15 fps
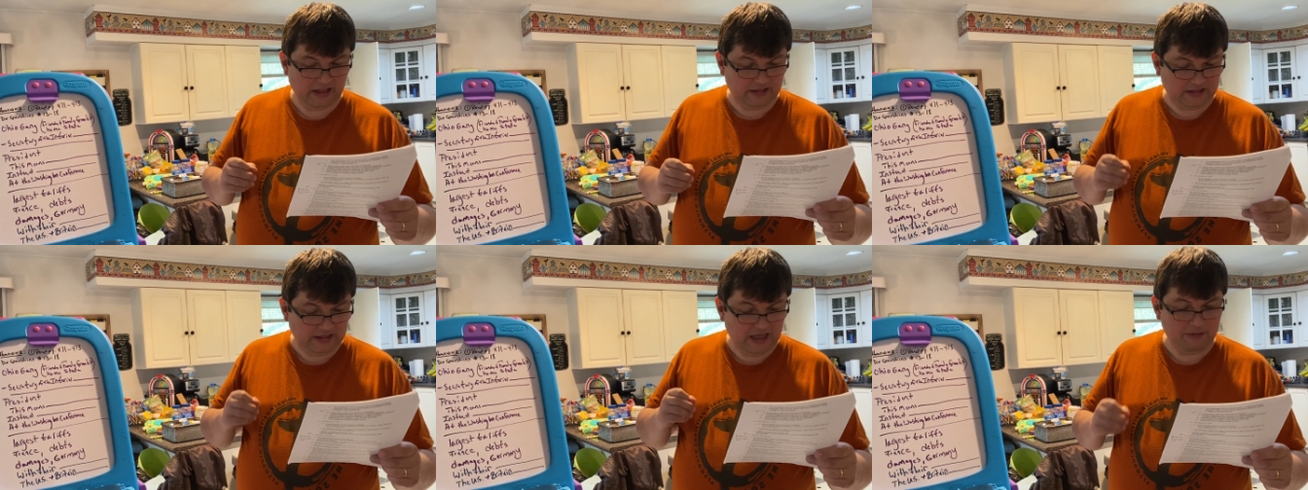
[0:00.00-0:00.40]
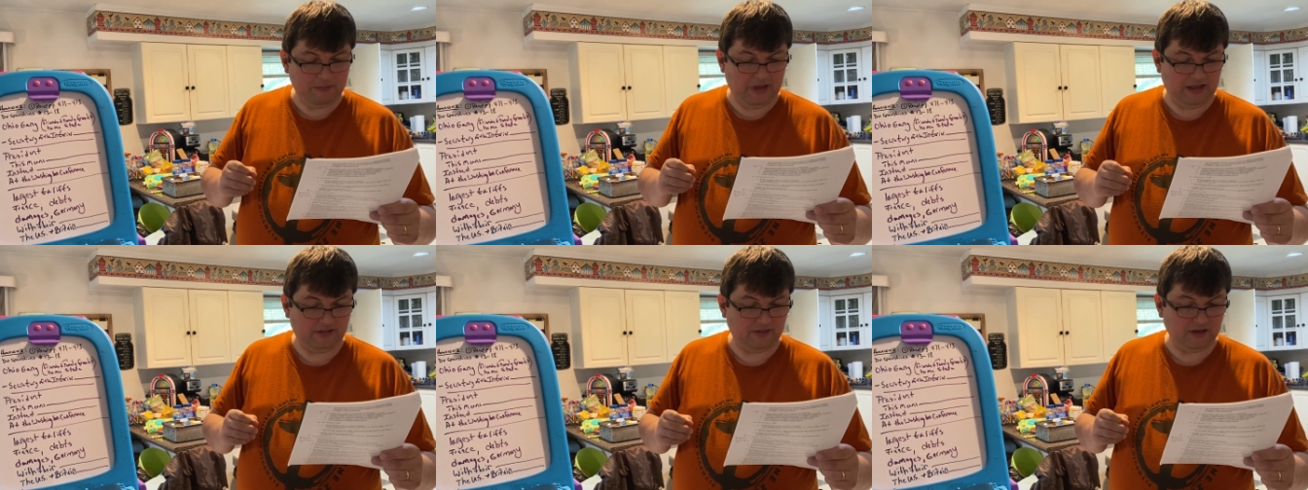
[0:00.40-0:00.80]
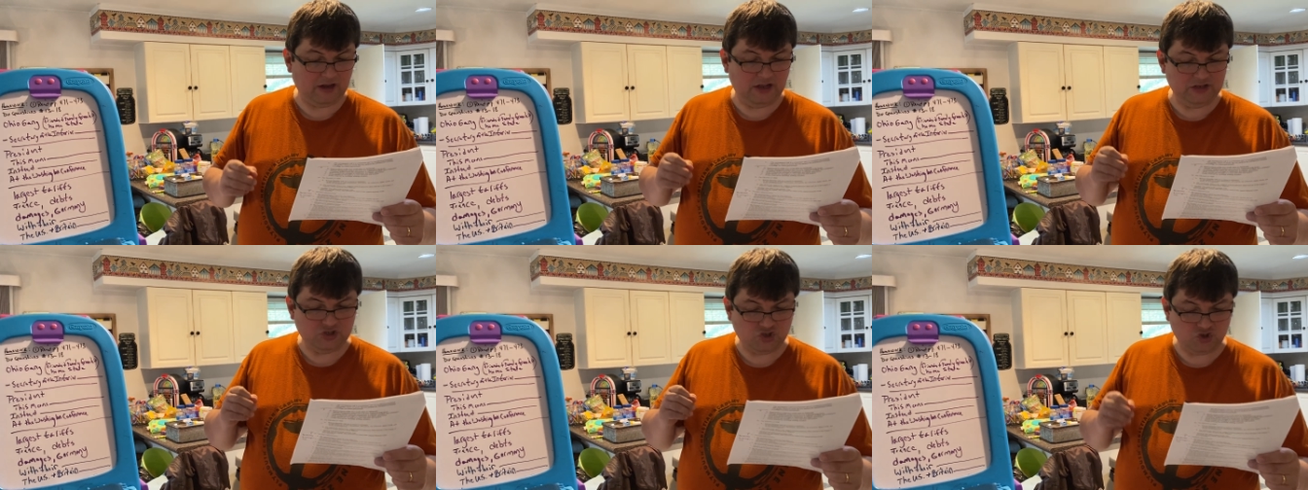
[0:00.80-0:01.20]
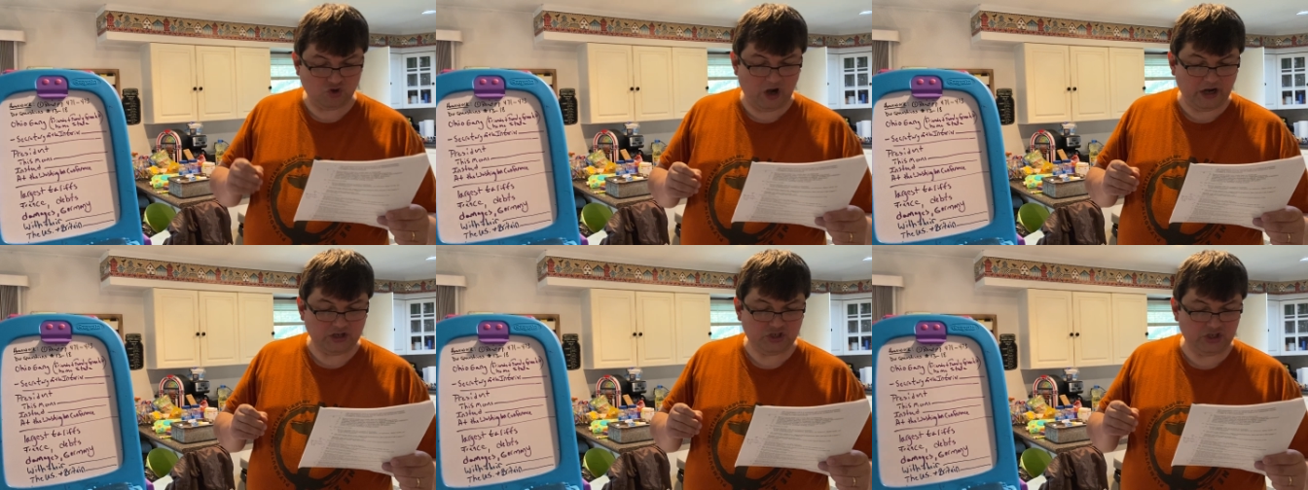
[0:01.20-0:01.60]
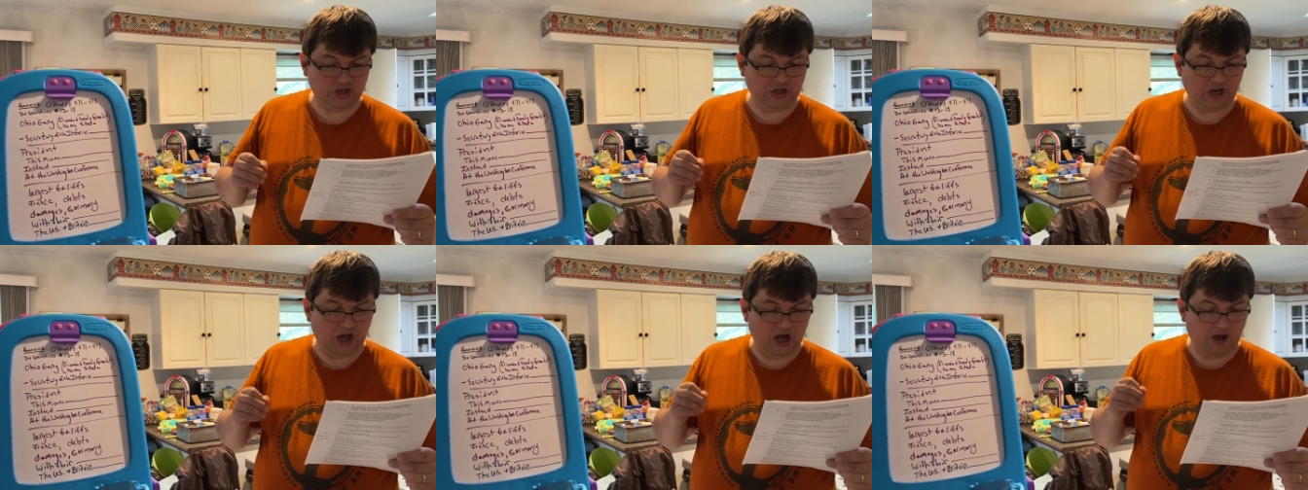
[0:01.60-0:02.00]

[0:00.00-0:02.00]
limit the construction